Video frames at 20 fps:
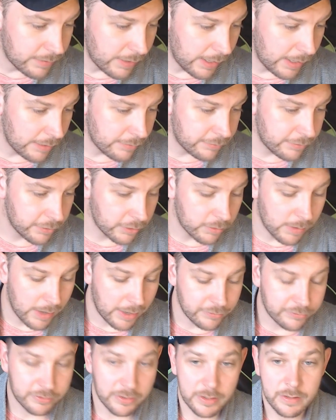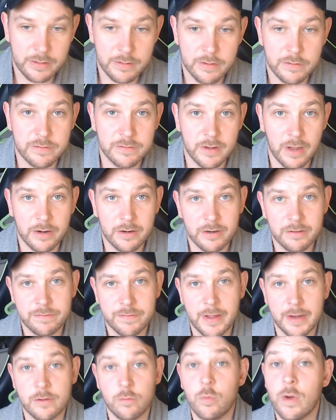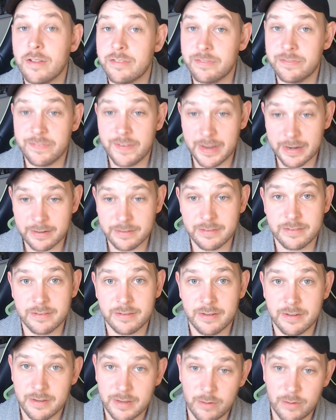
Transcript: answer your question, the stutter effect was fixed.